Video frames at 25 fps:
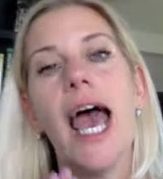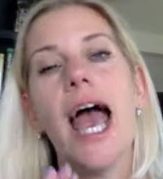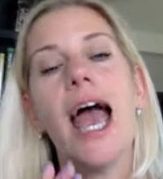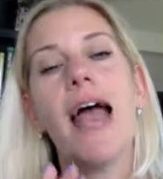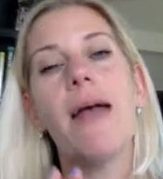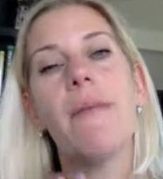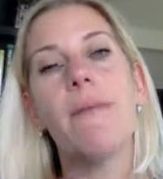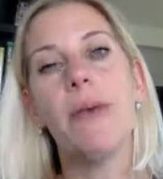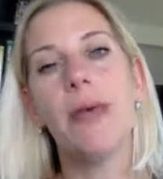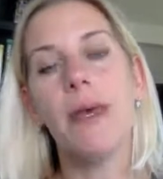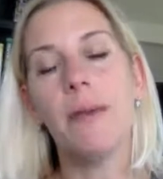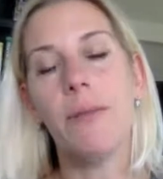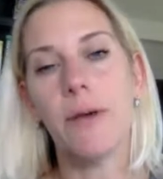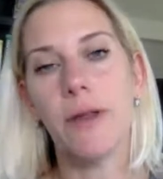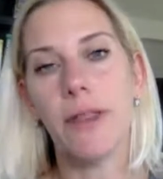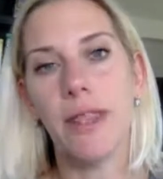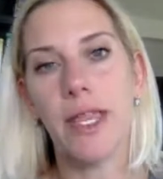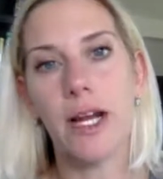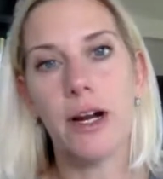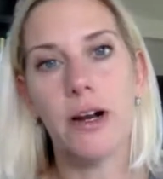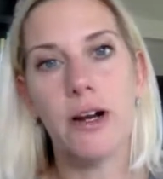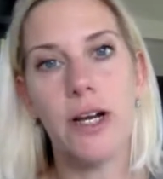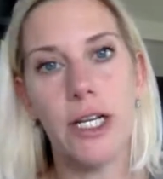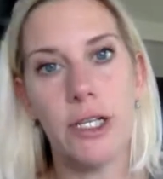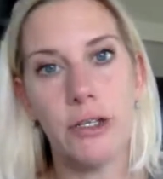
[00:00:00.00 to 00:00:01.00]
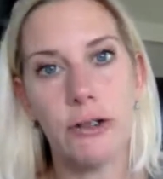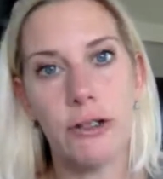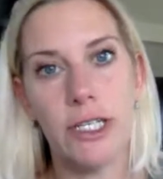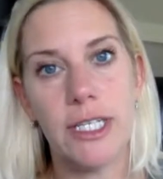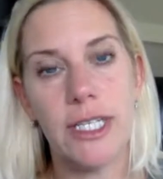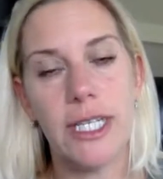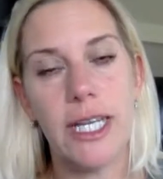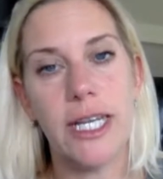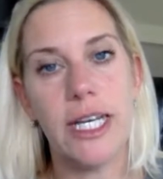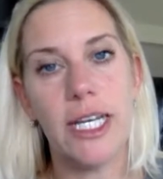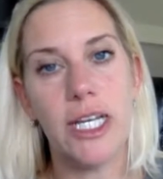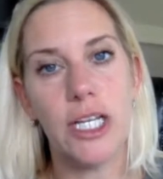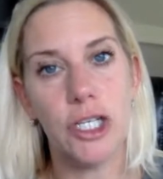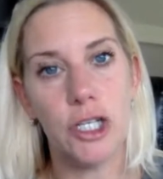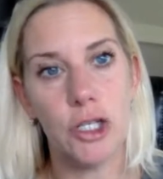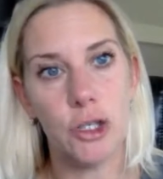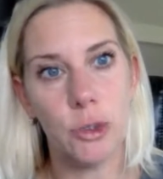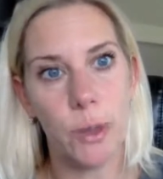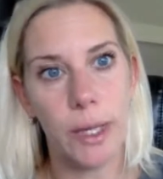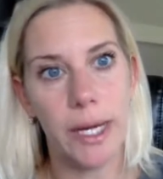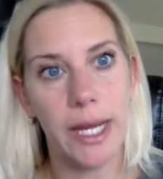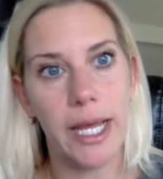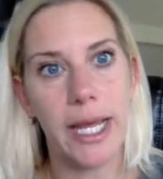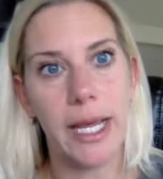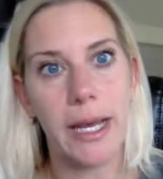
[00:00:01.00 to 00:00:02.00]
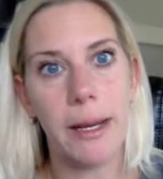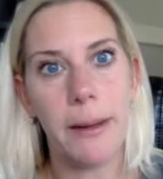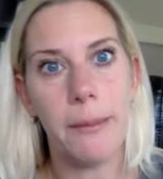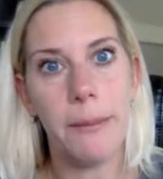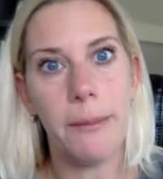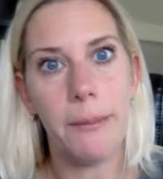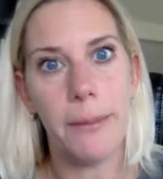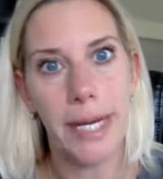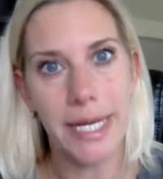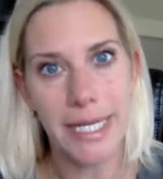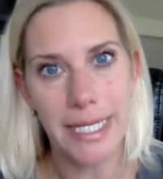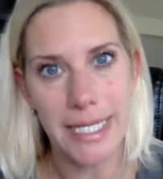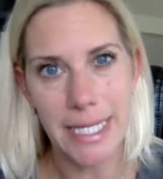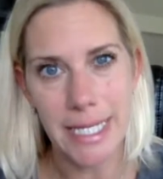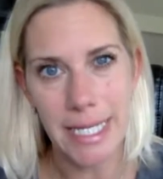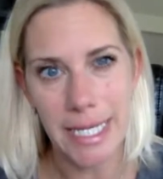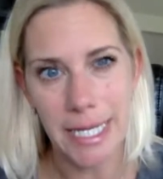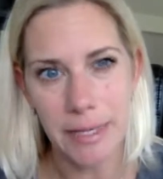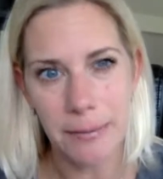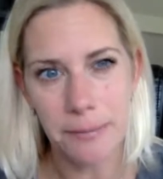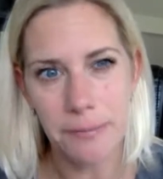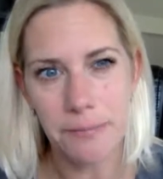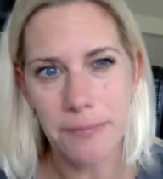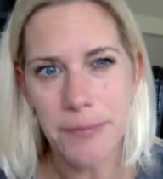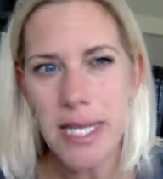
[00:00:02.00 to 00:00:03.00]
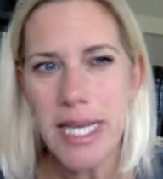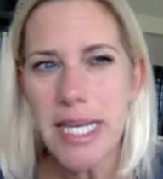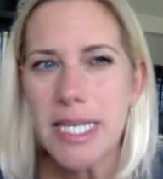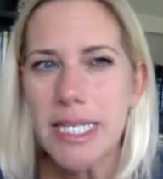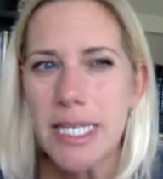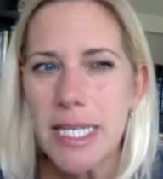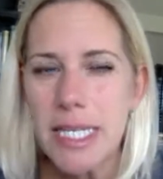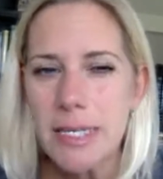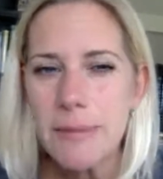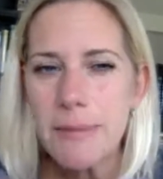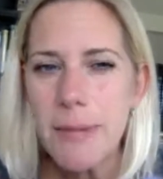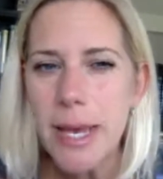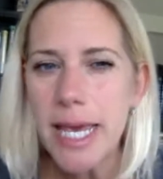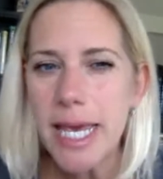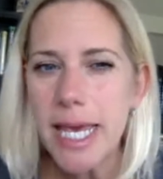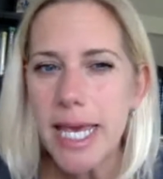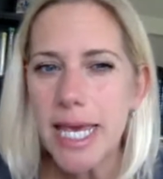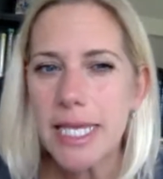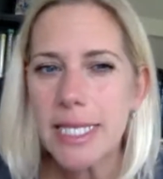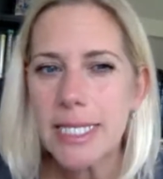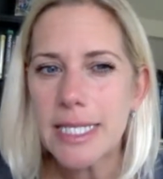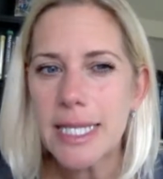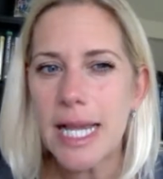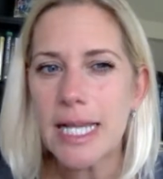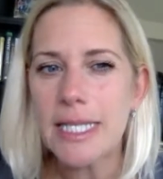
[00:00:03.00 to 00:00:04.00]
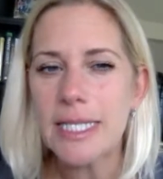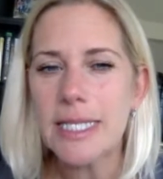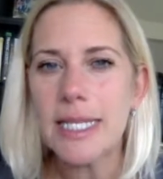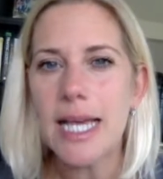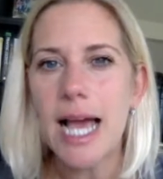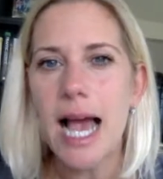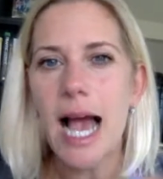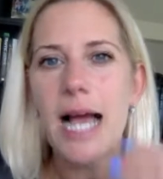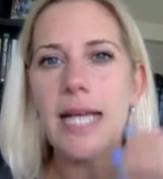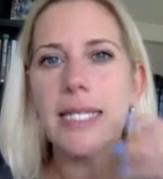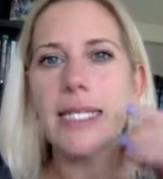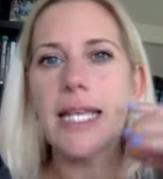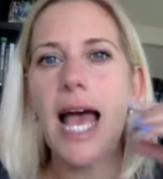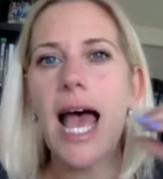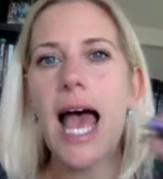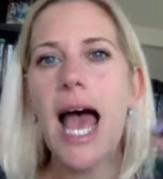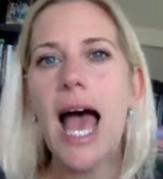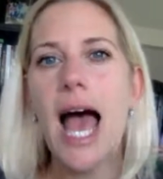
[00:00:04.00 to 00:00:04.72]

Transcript: and people that are interested in joining my team. Is this making sense, guys?